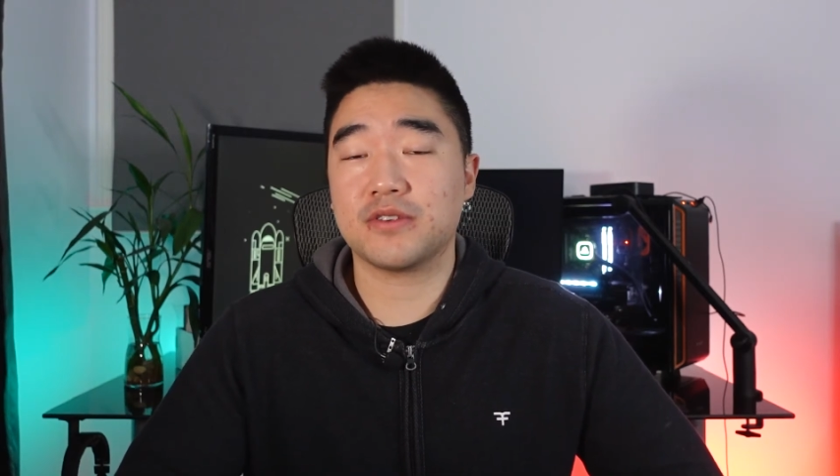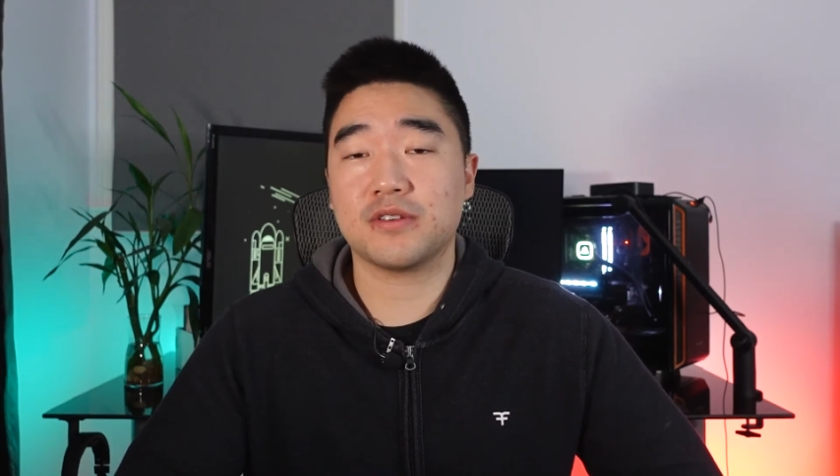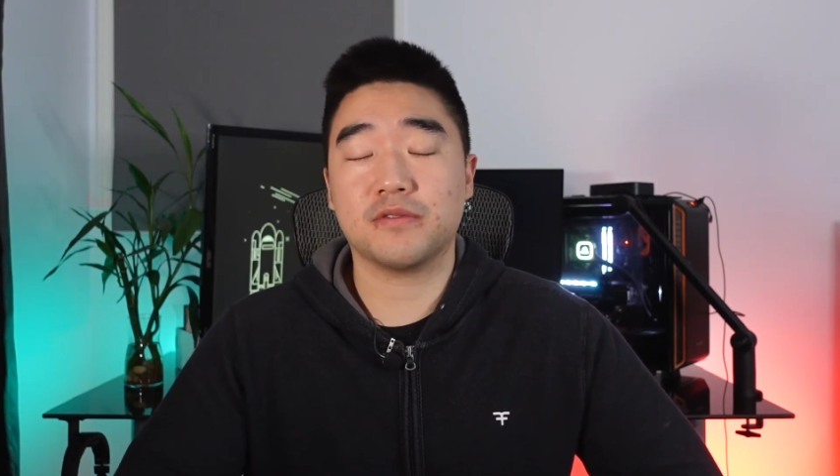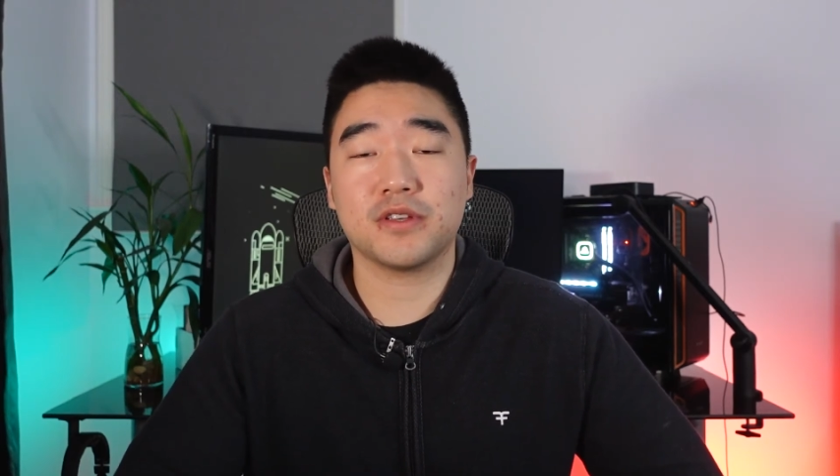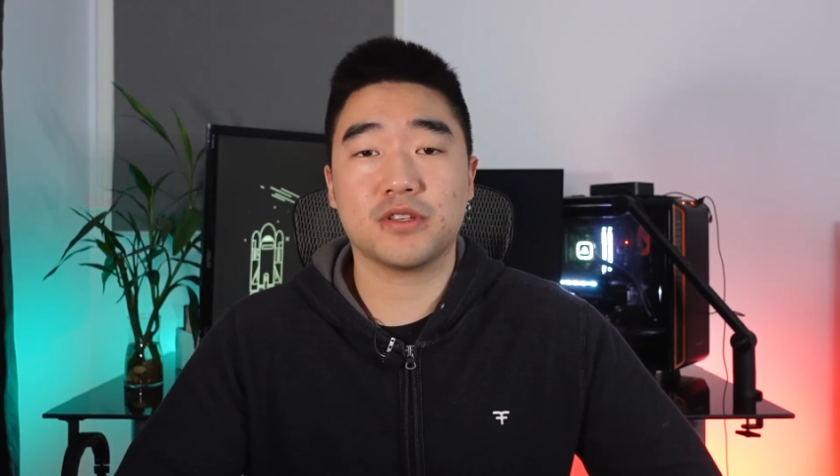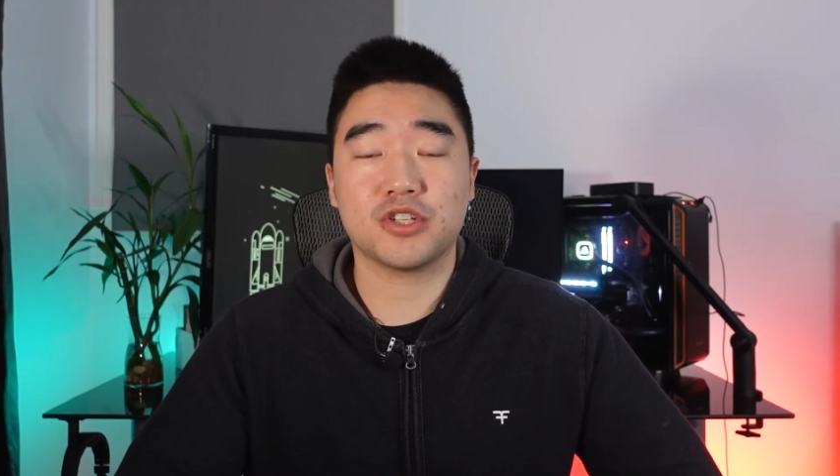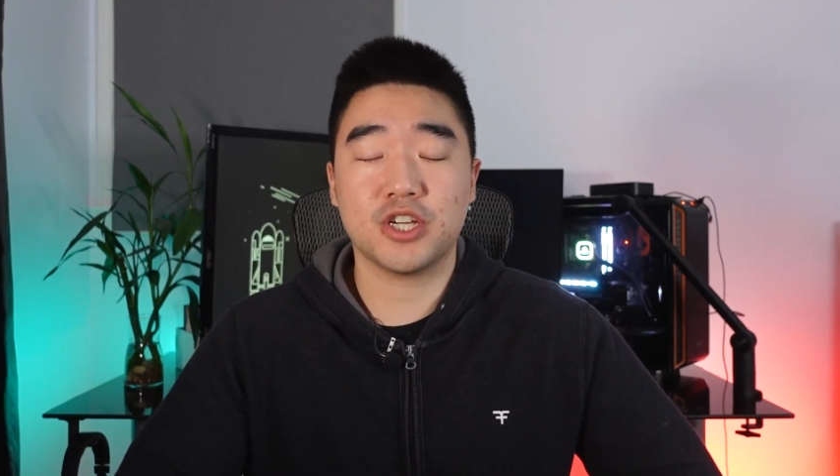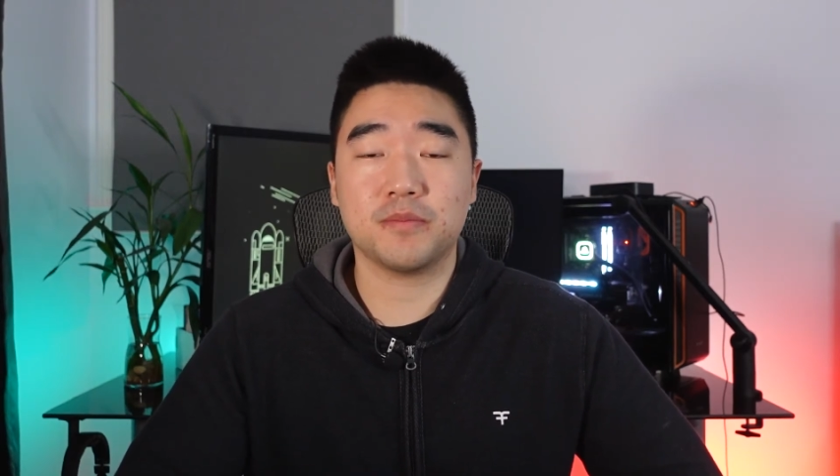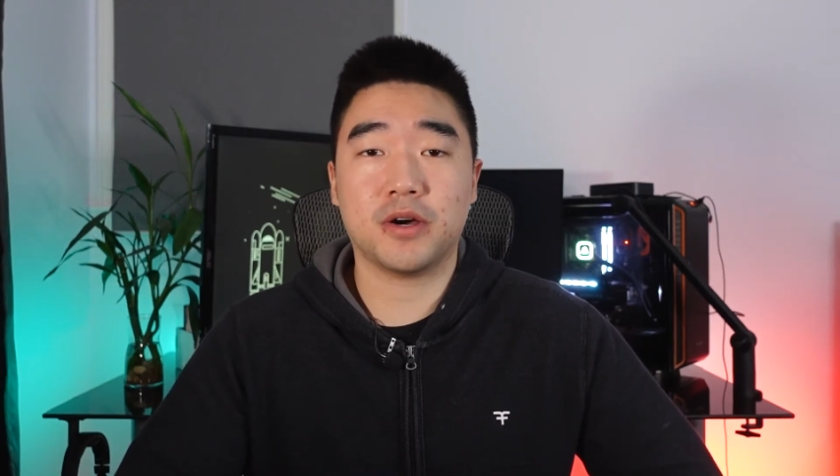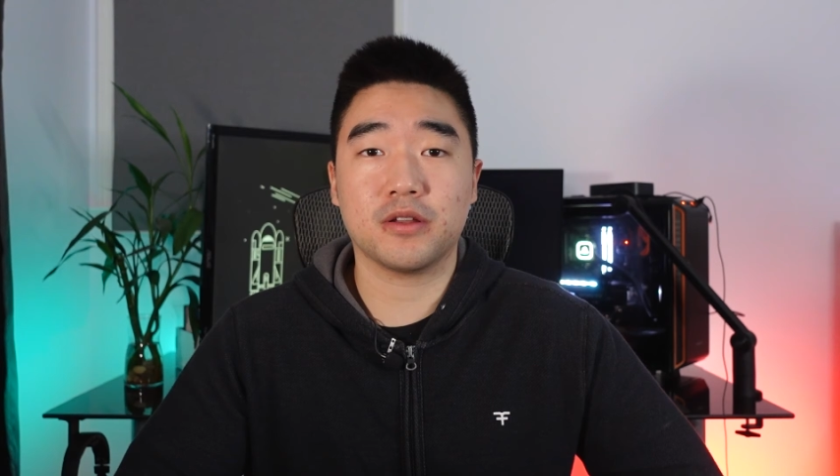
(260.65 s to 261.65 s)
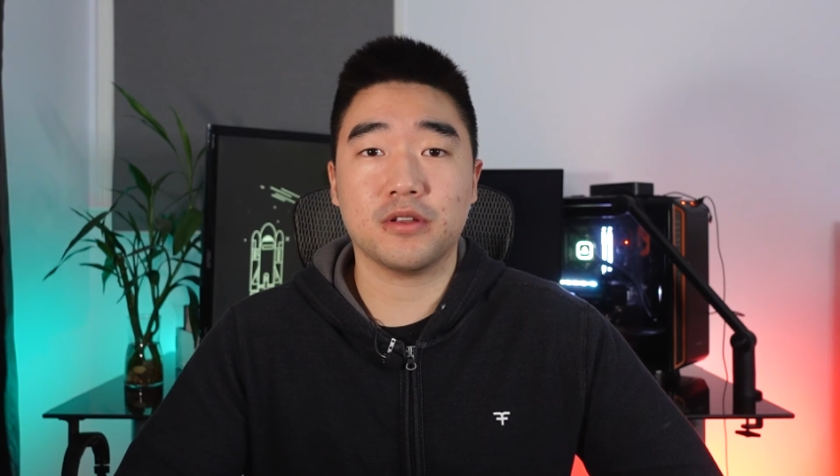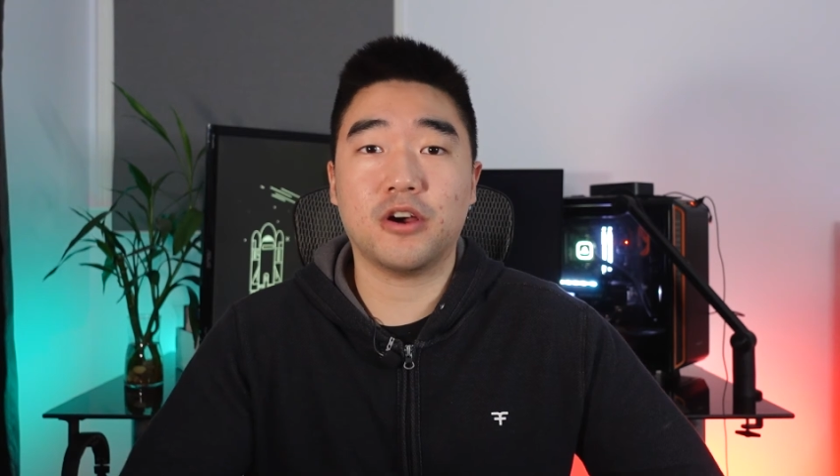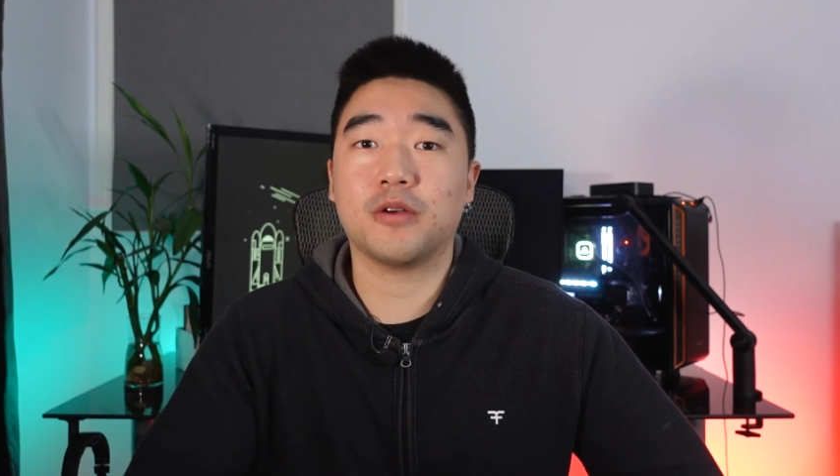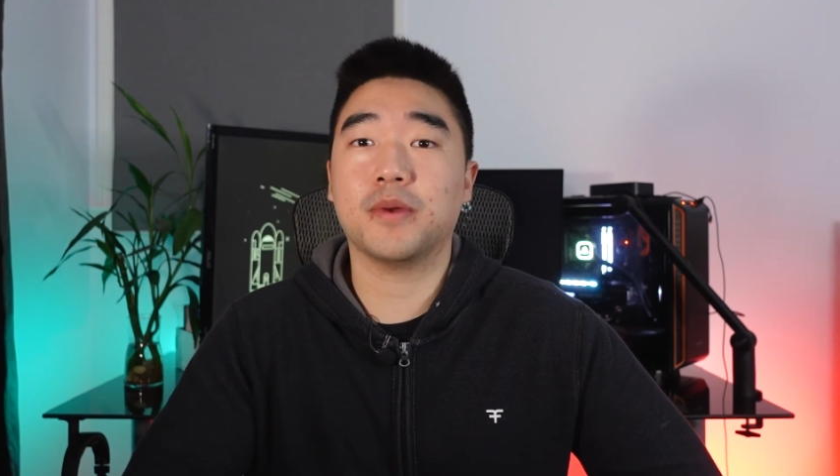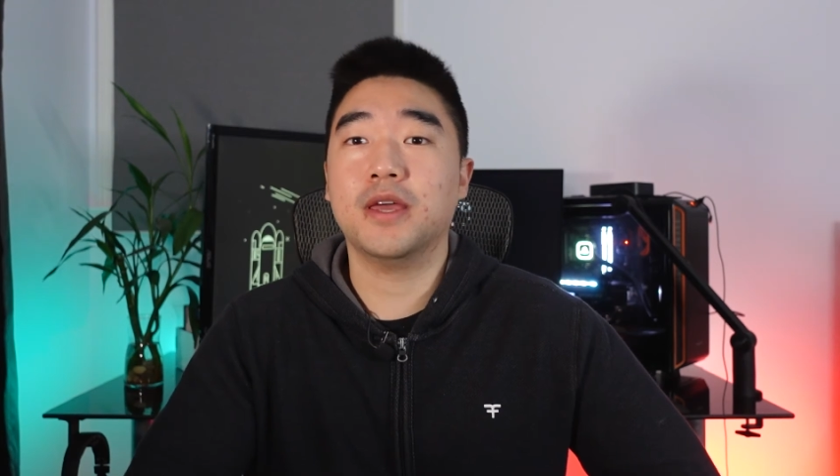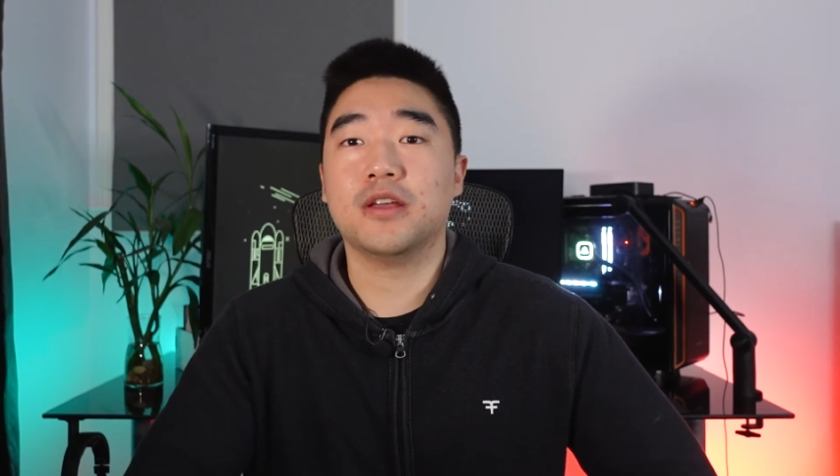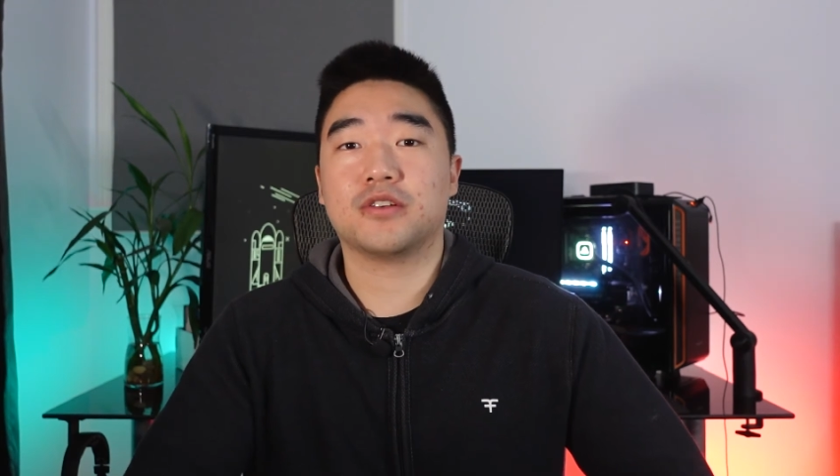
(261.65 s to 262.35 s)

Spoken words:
yourself a cheap monitor arm